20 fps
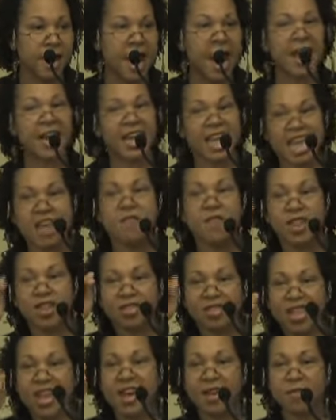And
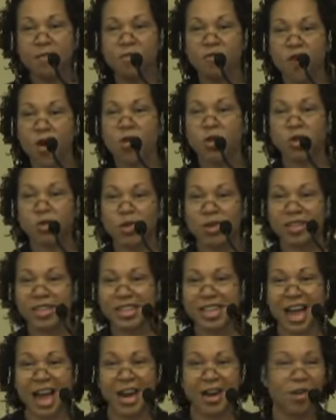even then, folks wouldn't
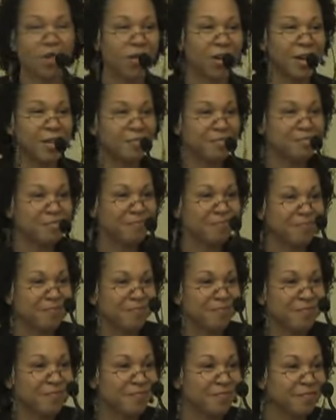sign on it. Mm
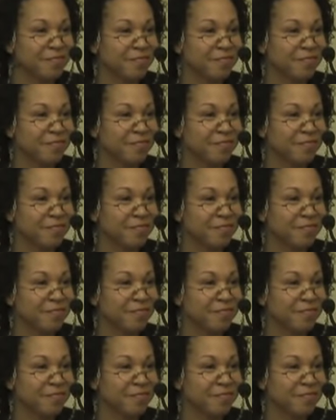-hmm.